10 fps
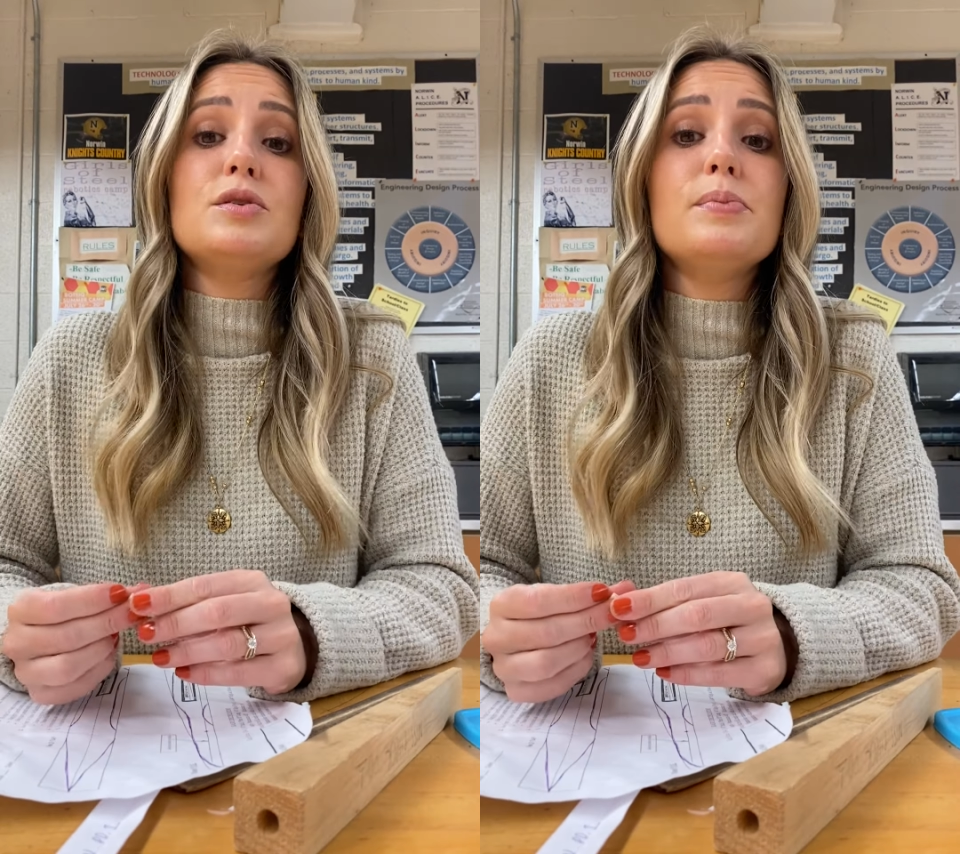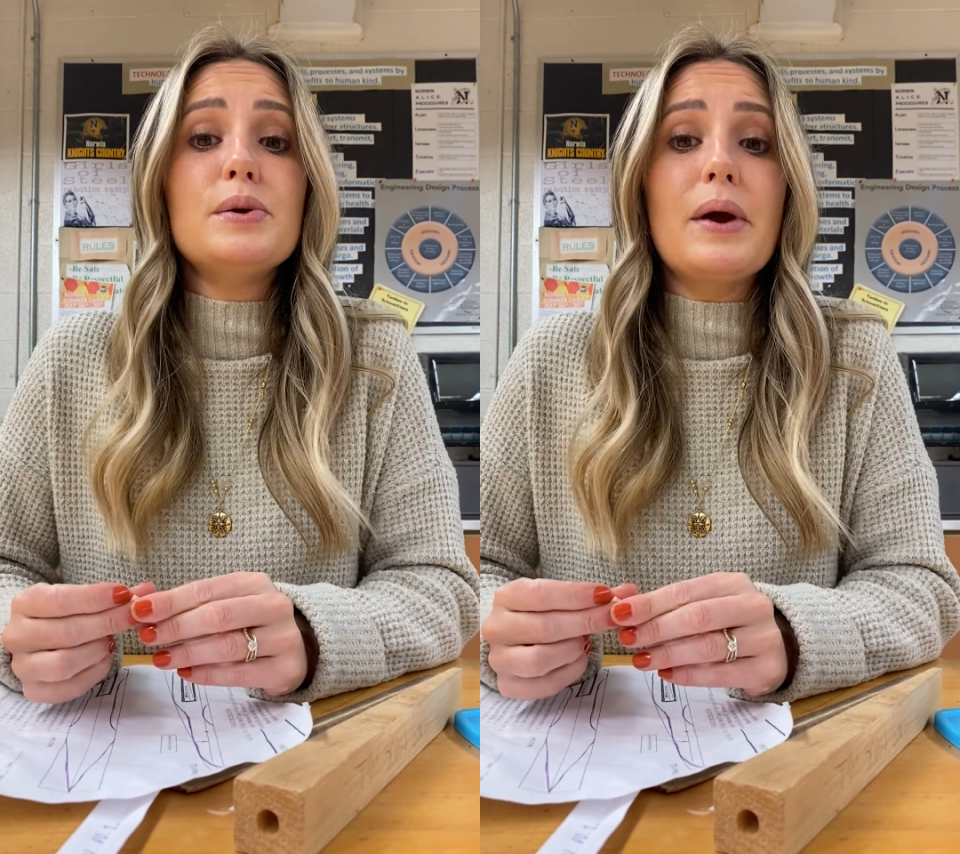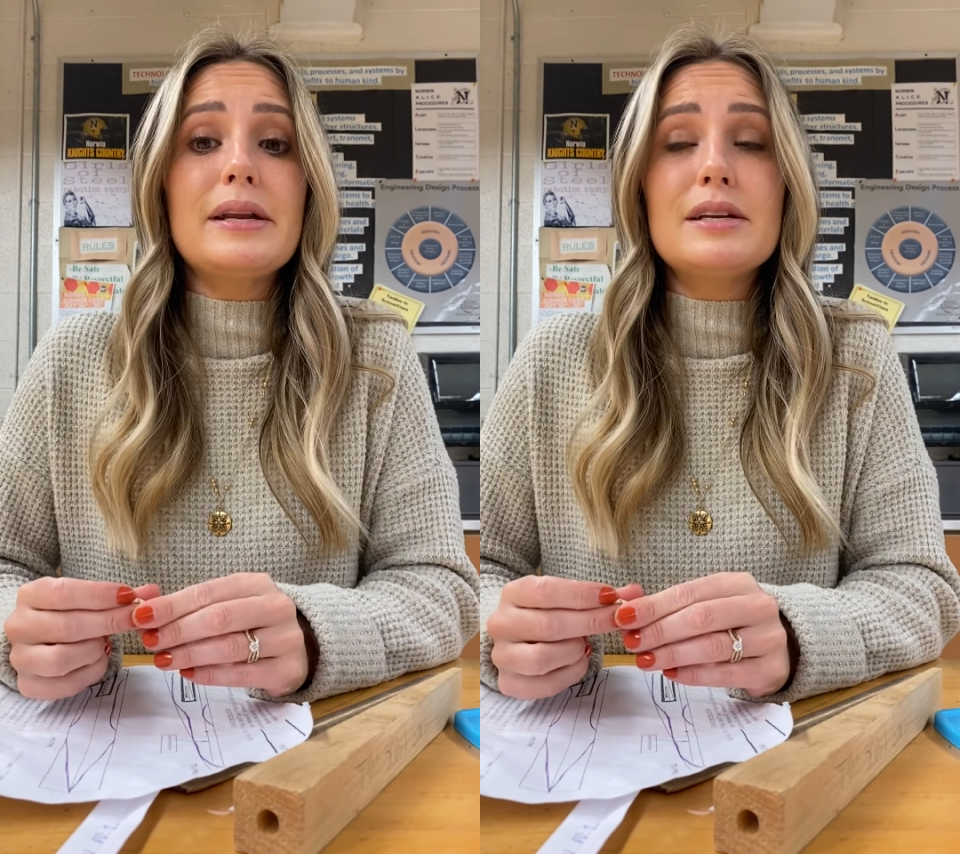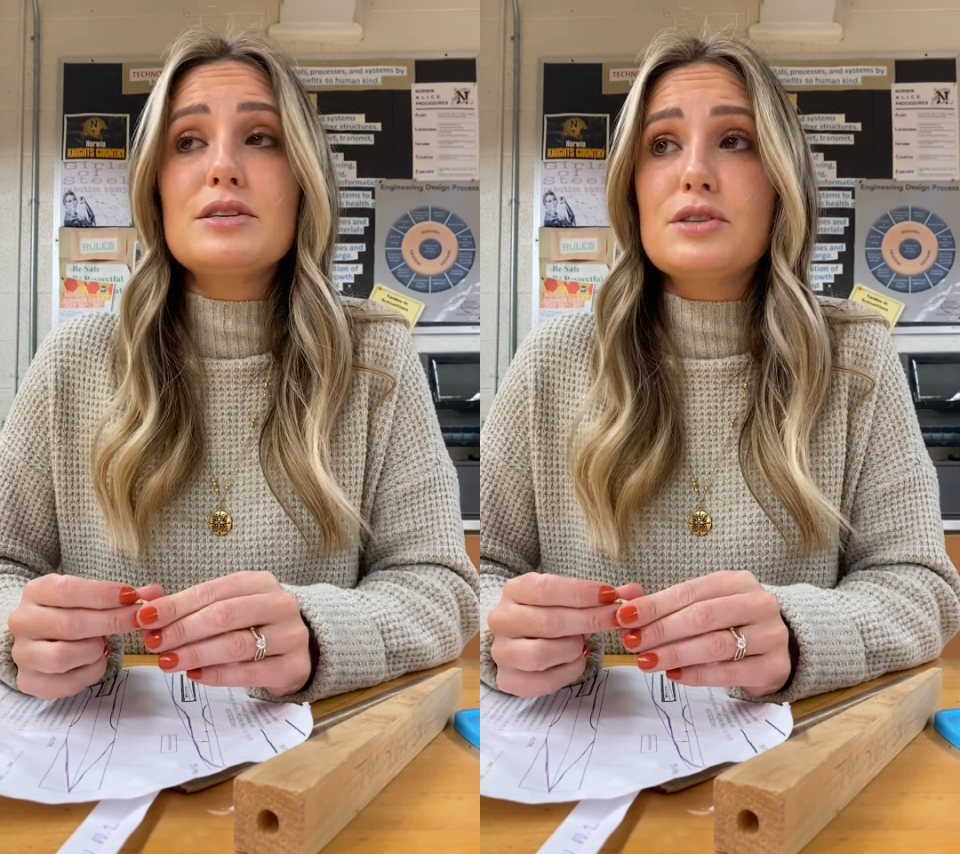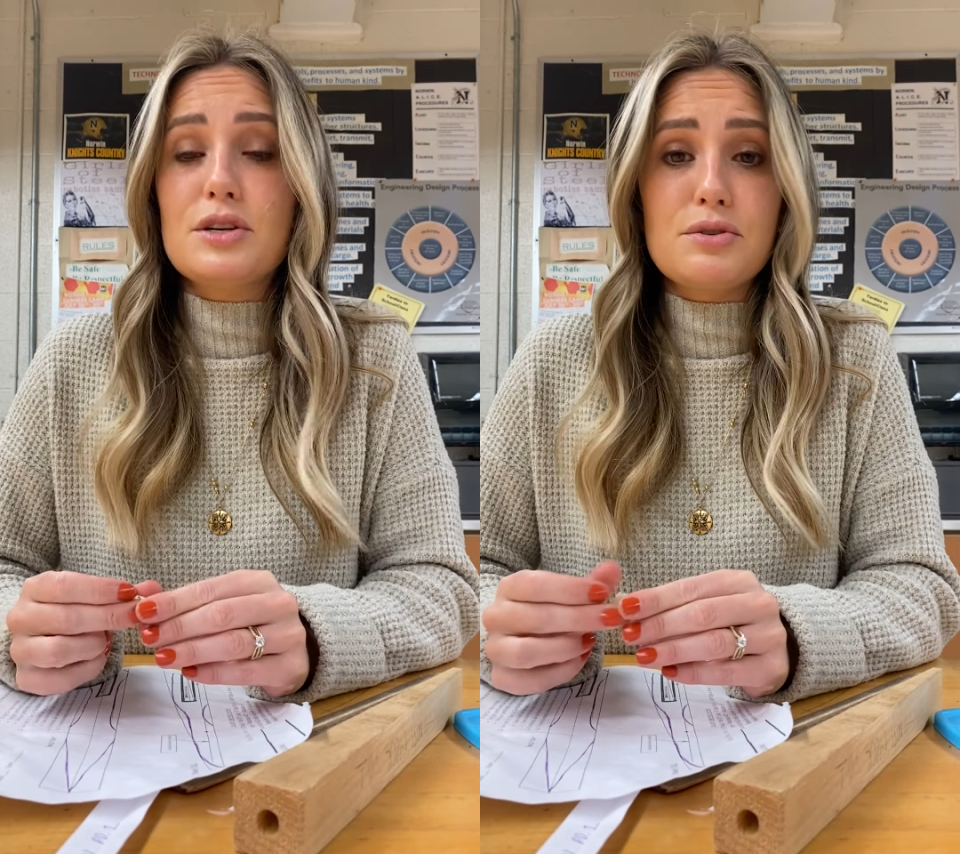you'll be ready to
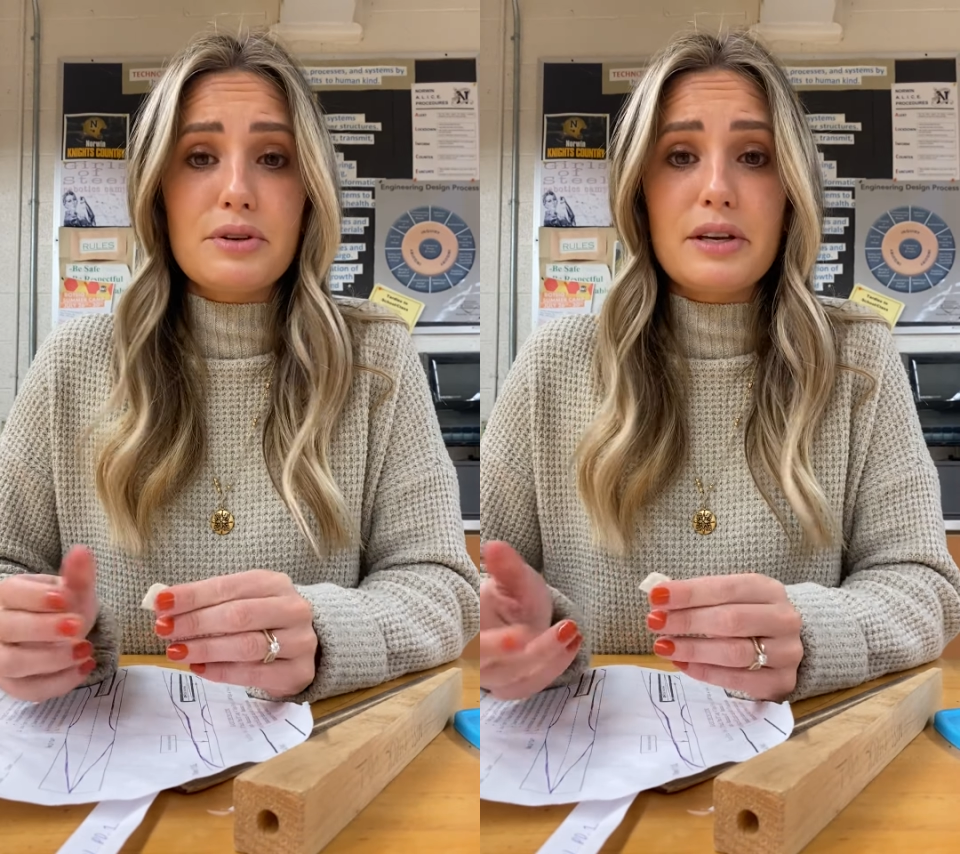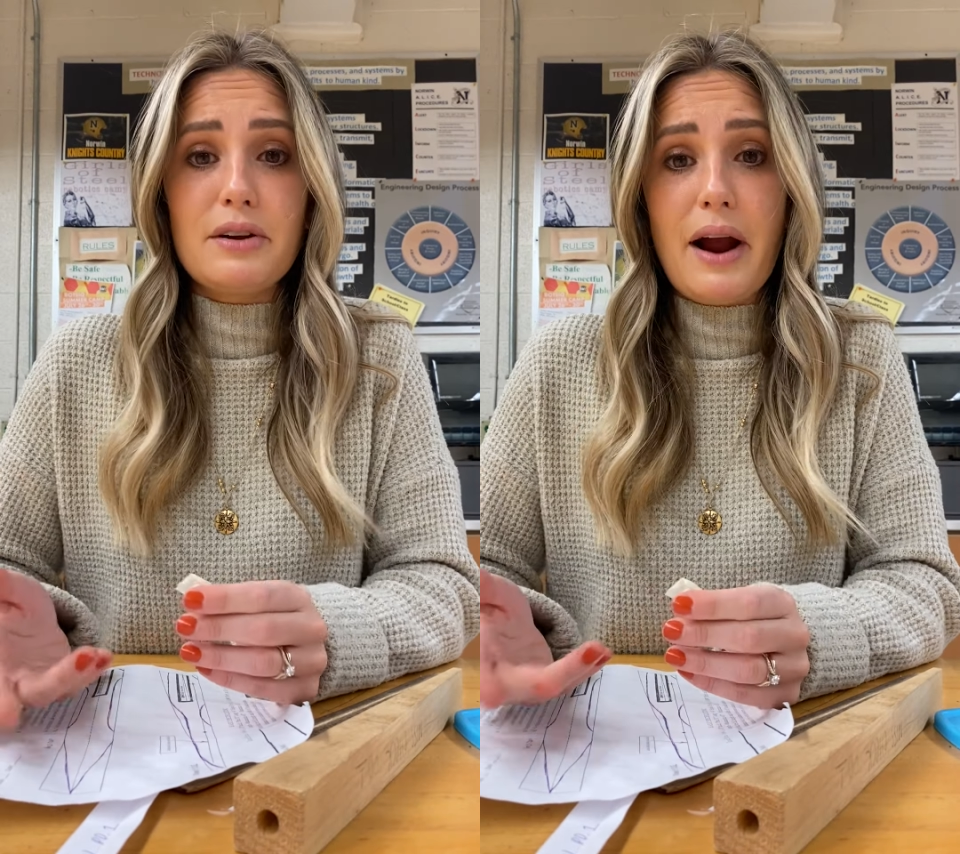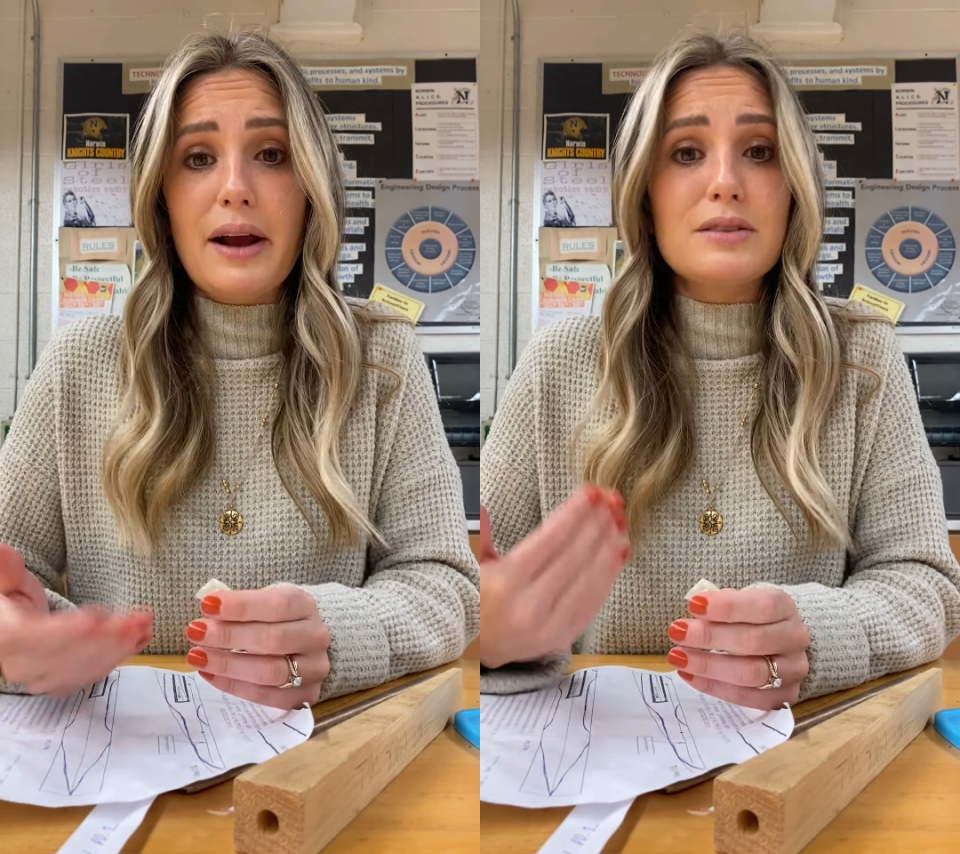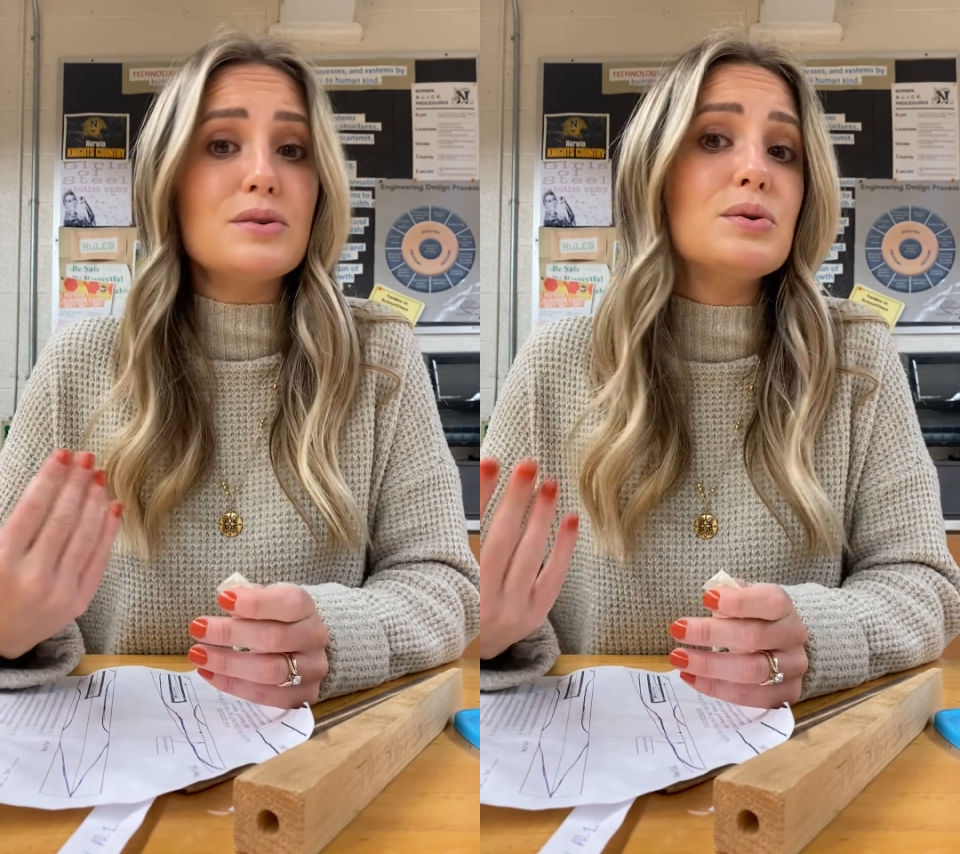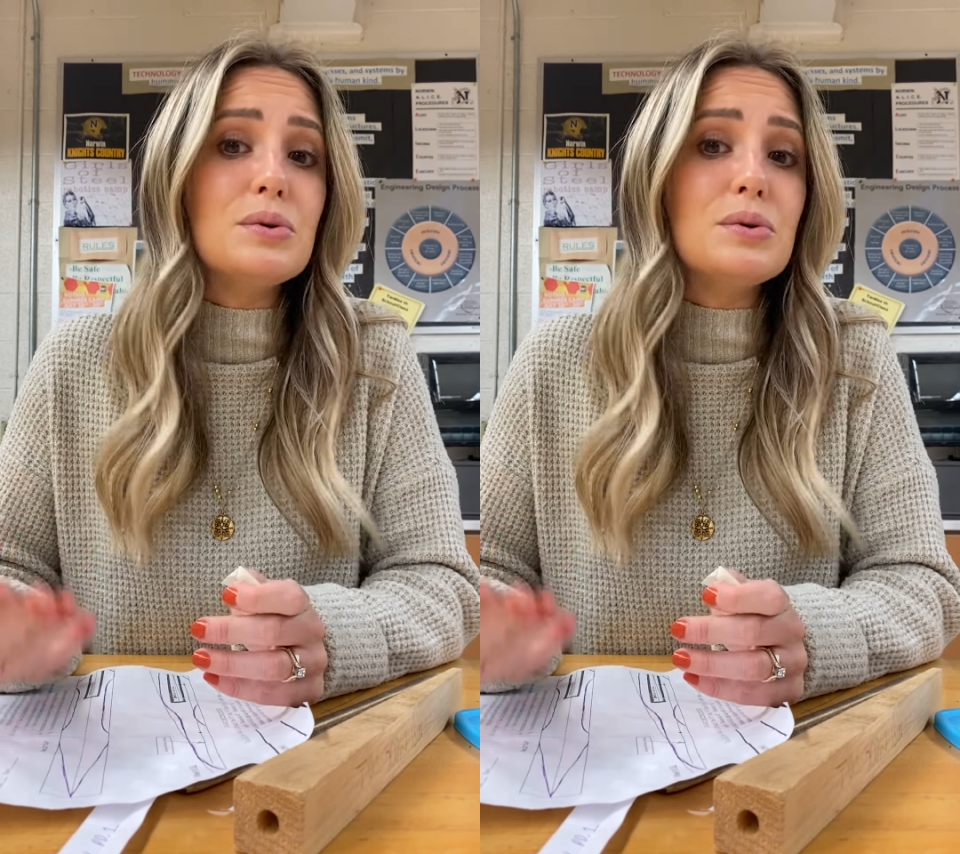start drilling your axle